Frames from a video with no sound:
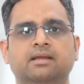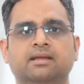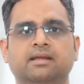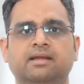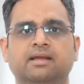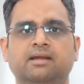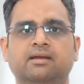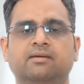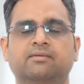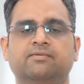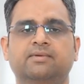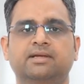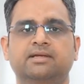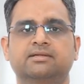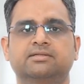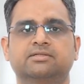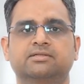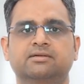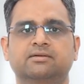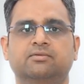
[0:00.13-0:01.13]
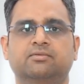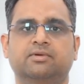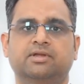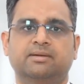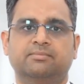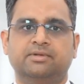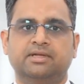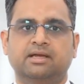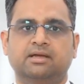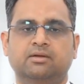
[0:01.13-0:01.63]
Hello friends,
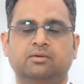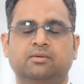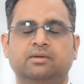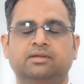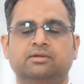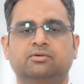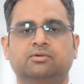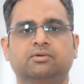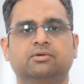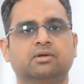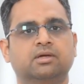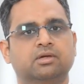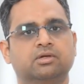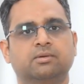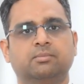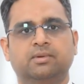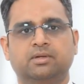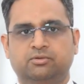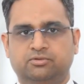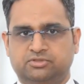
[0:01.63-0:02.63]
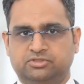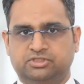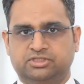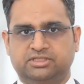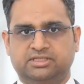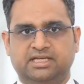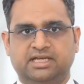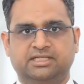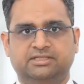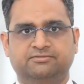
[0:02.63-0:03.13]
today we are going to talk about
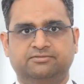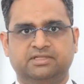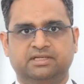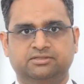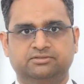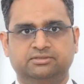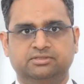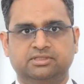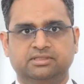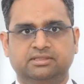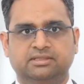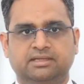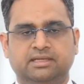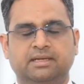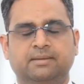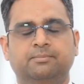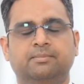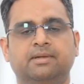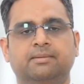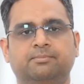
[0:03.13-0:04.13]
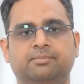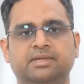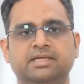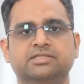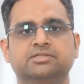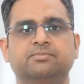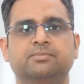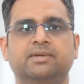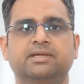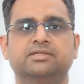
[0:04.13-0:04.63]
life after hip
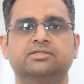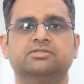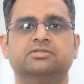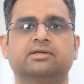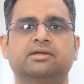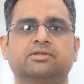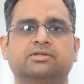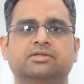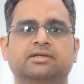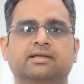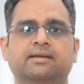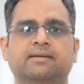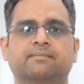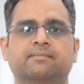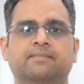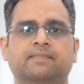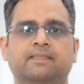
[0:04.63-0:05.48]
replacement surgery.